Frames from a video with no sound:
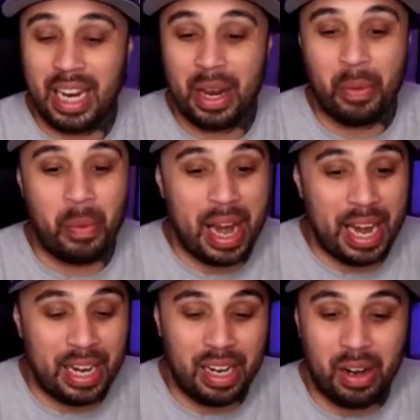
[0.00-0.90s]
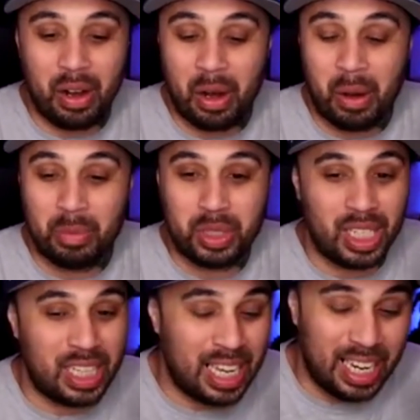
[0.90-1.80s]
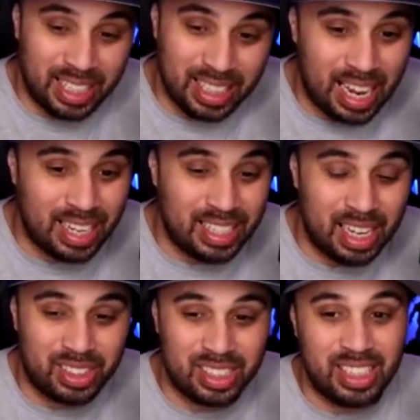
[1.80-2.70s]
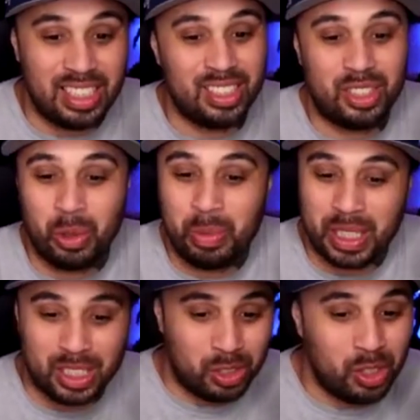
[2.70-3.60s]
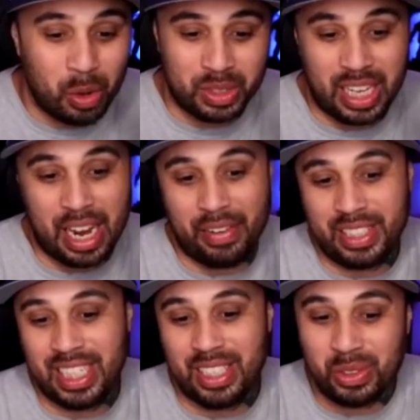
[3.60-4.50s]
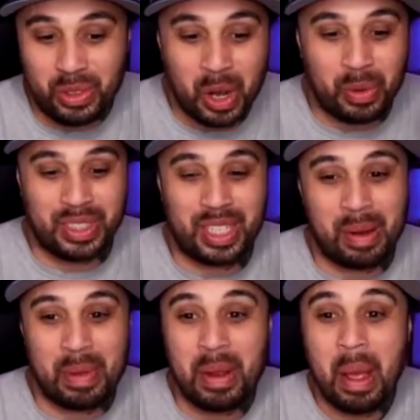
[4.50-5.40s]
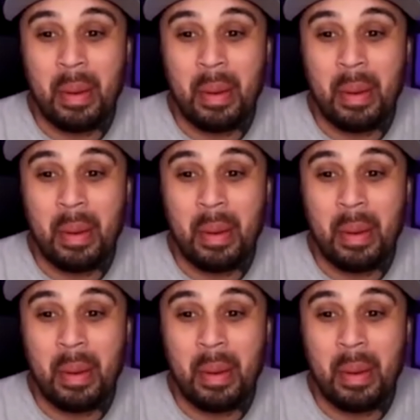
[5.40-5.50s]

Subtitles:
can't wait till they announce a season 2 because it's guaranteed, it's coming.